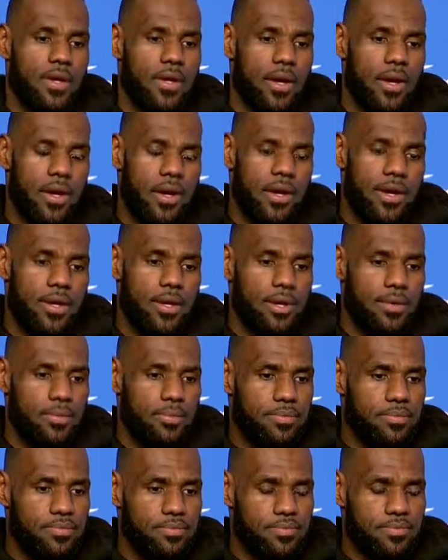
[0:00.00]
I
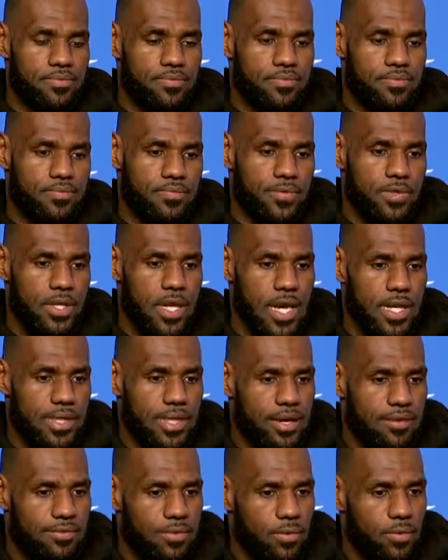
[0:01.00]

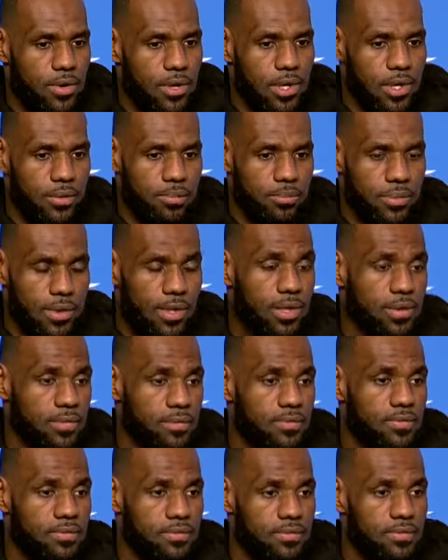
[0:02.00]
definitely want to compete.
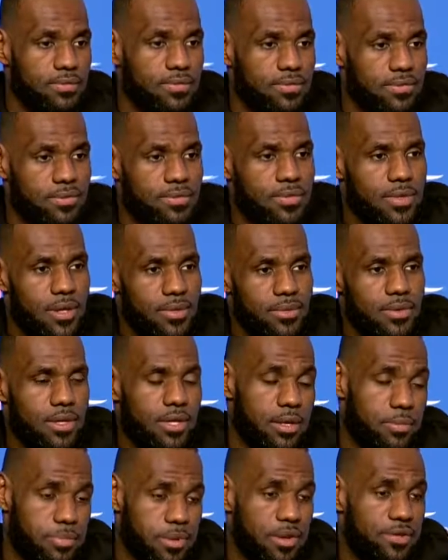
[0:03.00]
I want
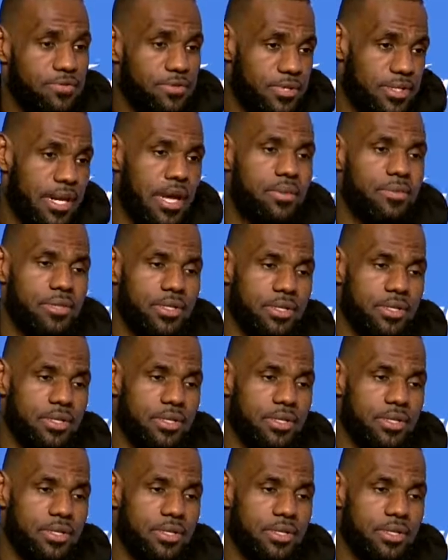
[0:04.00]
to compete for championships.